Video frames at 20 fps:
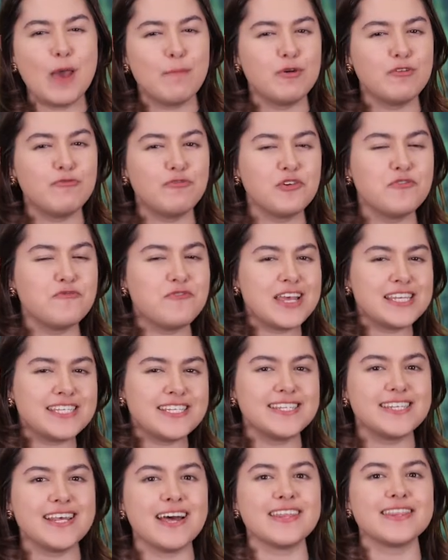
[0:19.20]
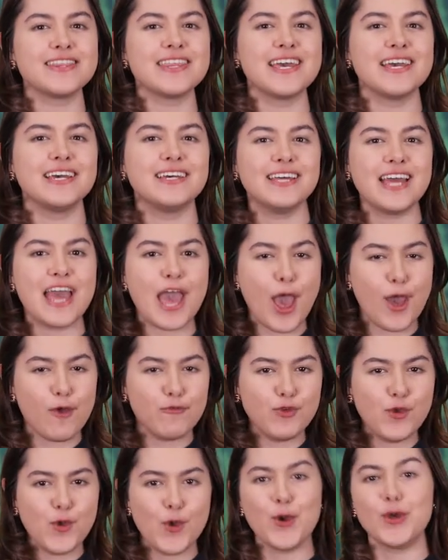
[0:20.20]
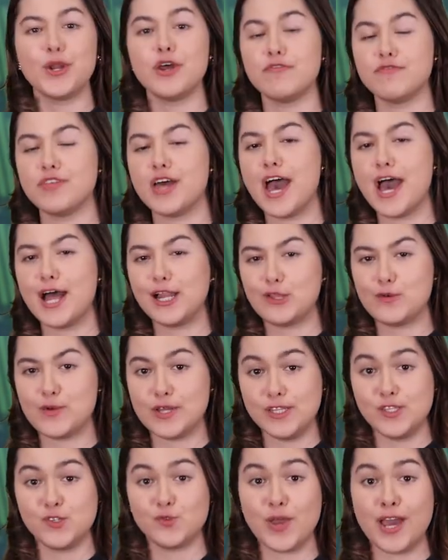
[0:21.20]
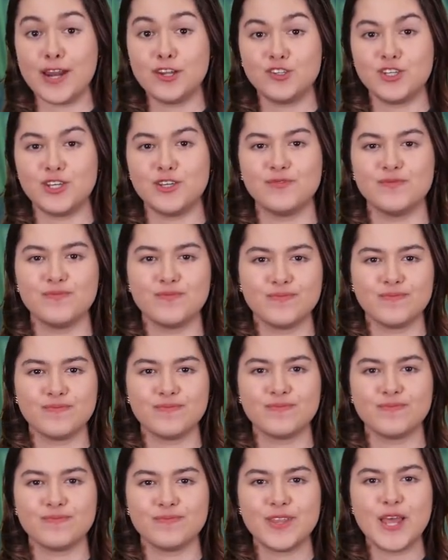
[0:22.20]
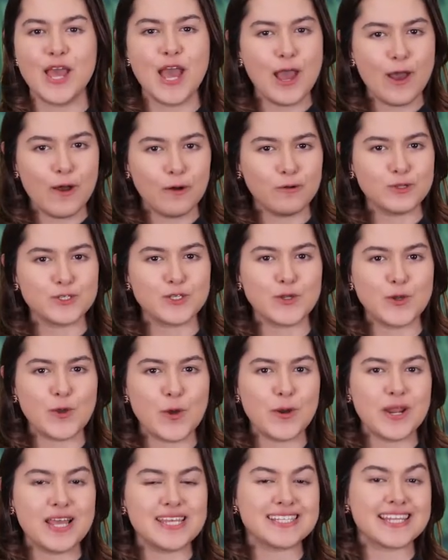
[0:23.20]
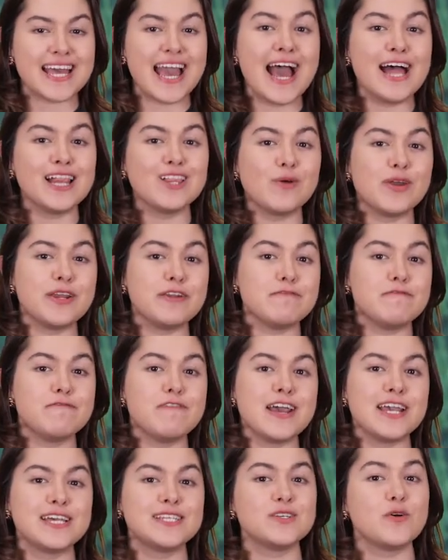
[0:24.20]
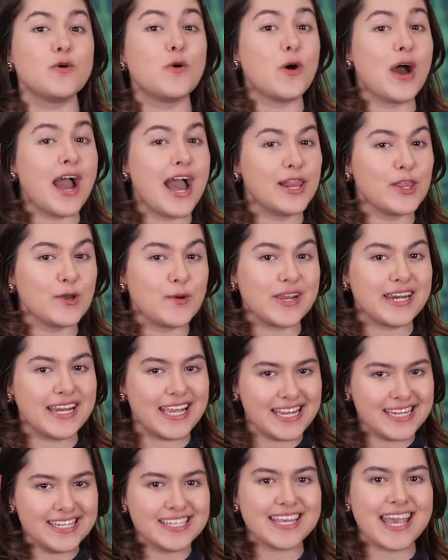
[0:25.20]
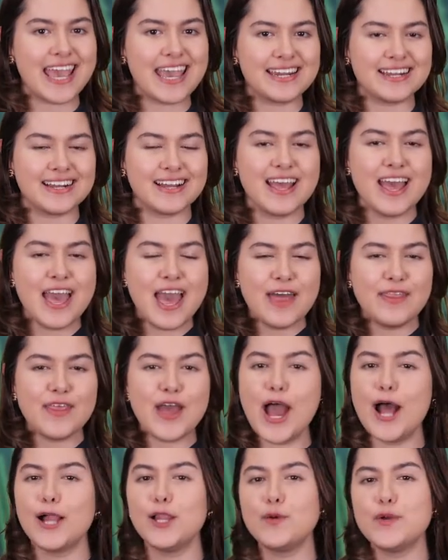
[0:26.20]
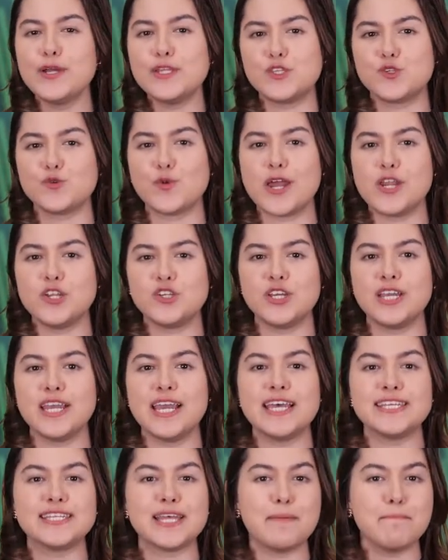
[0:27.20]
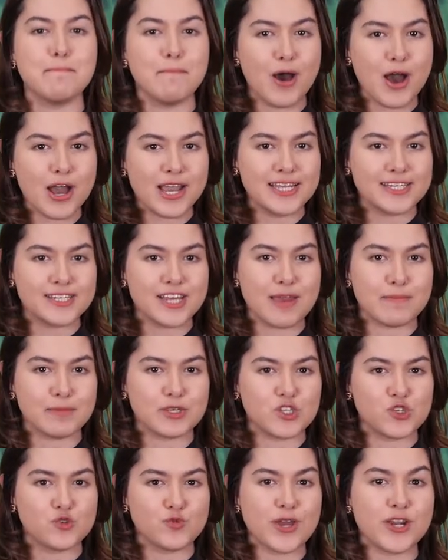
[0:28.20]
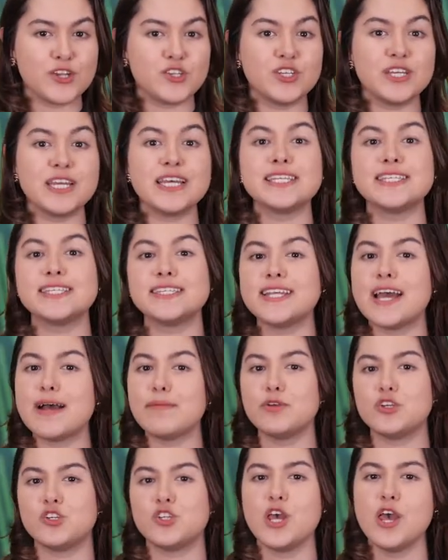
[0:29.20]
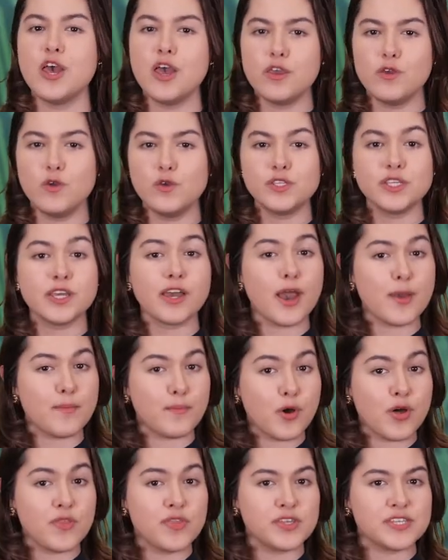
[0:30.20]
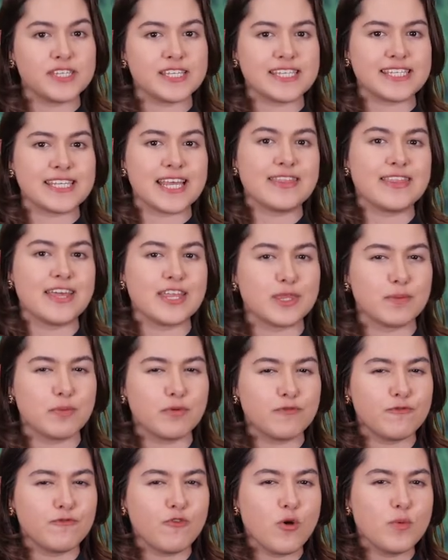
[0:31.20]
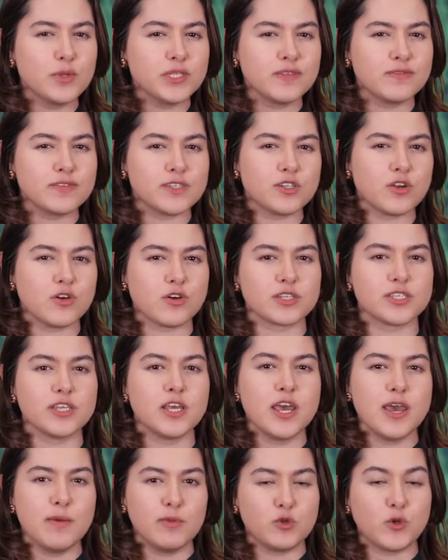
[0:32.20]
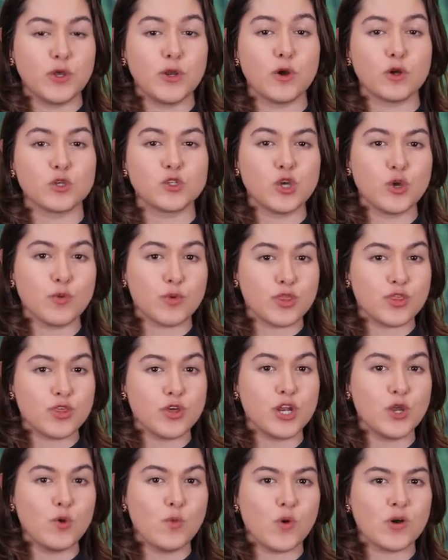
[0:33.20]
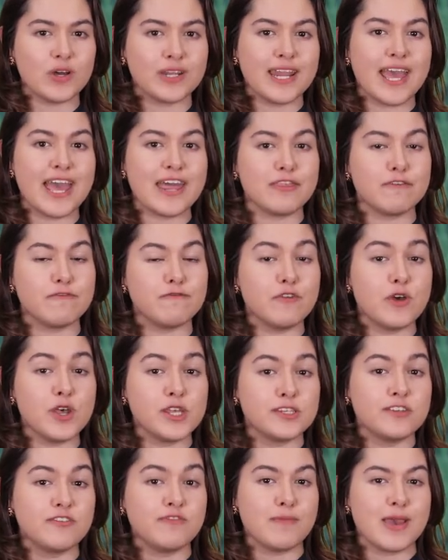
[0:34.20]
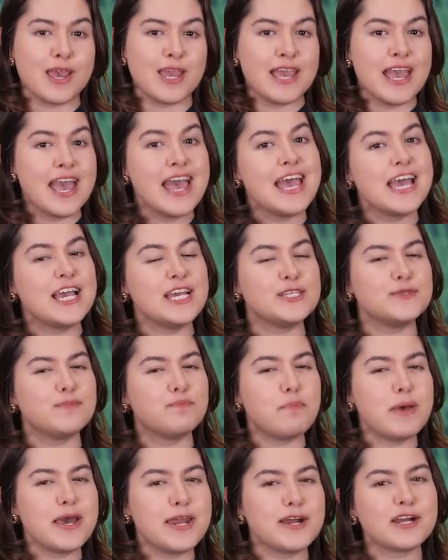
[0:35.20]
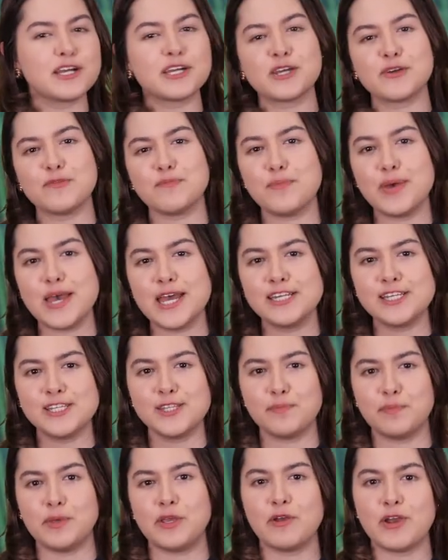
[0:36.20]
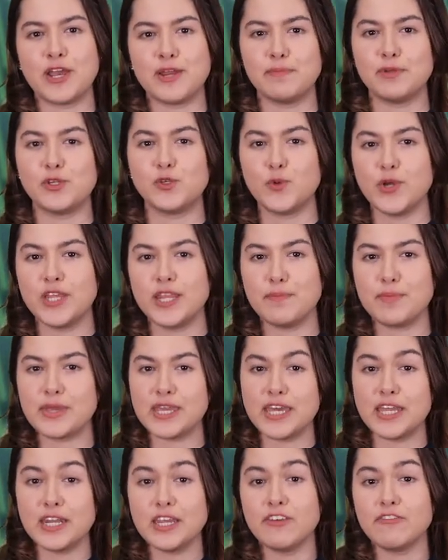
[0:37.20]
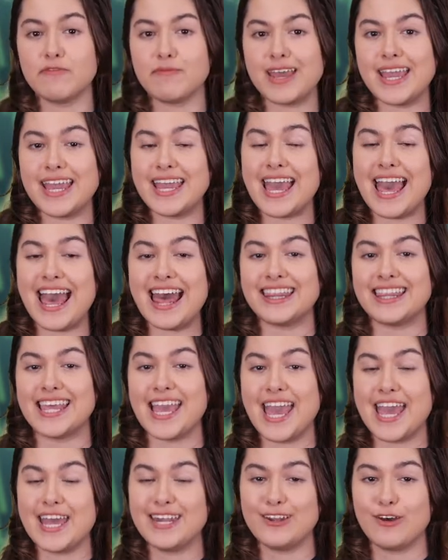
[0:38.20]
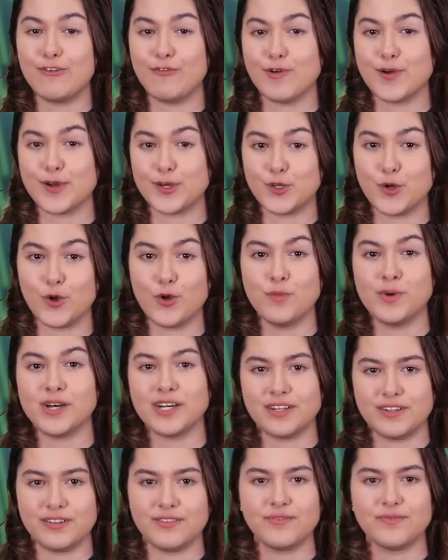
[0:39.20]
But for investors out there, have you heard of the Halloween strategy? Also known as the Halloween effect or Halloween indicator, the Halloween strategy is a market timing strategy established using a hypothesis that the performance of stocks between October 31 and the 1st of May is better compared to the period between the beginning of May and the end of October.